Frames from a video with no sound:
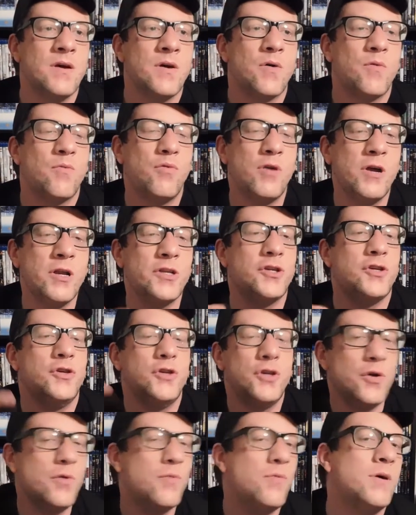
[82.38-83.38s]
wouldn't
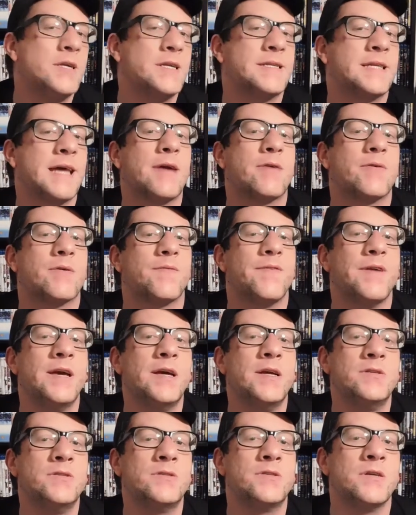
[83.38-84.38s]
you want to take
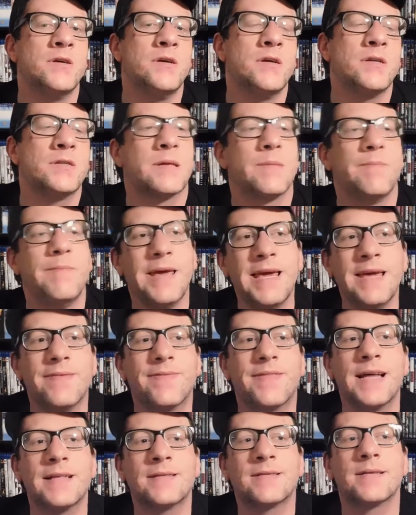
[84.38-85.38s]
revenge? To me,
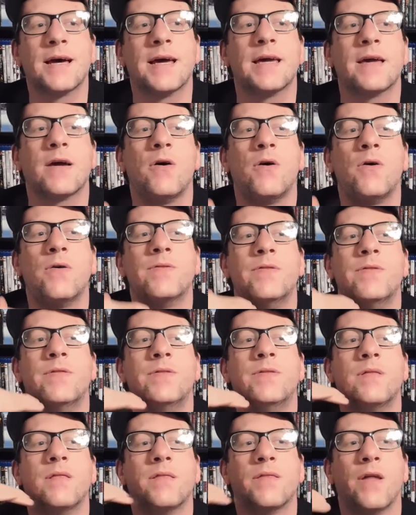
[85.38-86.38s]
that's like on
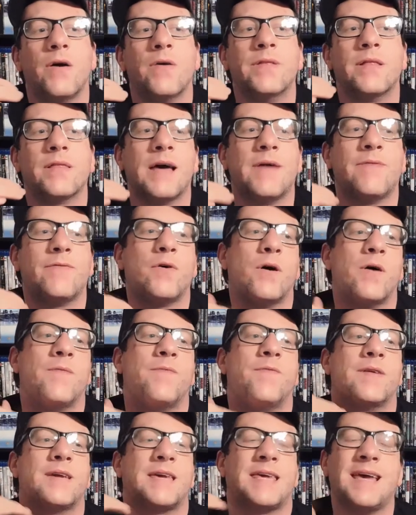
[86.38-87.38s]
the level
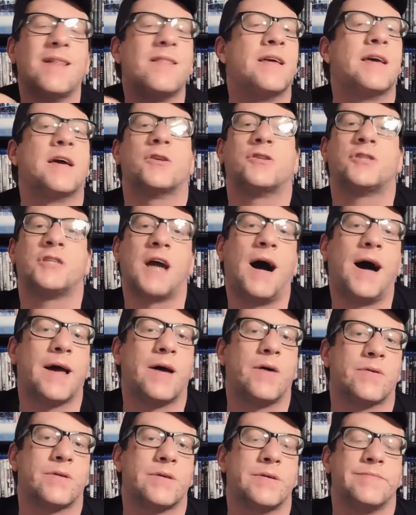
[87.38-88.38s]
of killing a
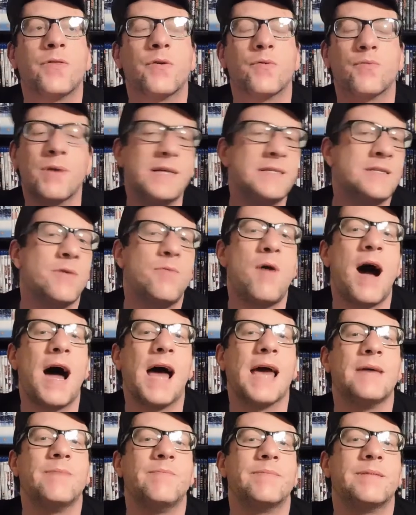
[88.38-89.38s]
child. The reason
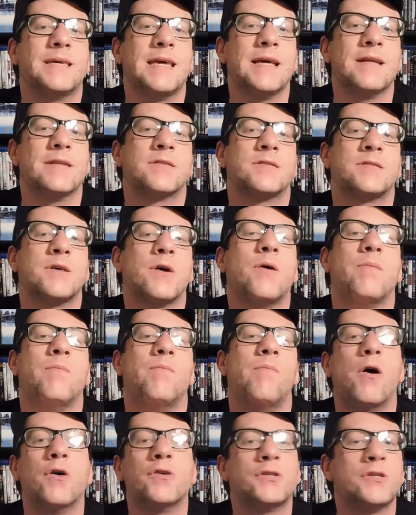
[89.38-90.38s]
why I'm getting so
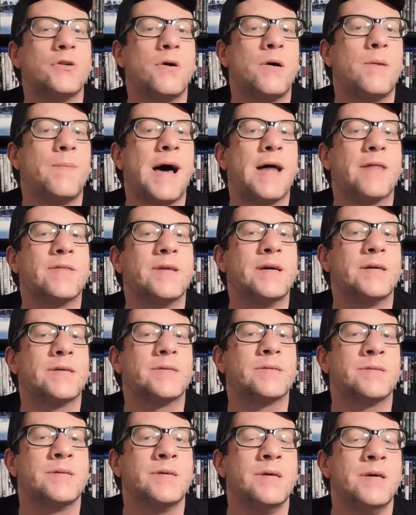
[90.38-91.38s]
emotional about
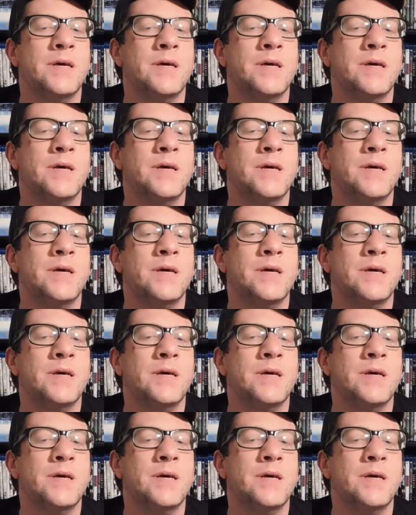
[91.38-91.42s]
this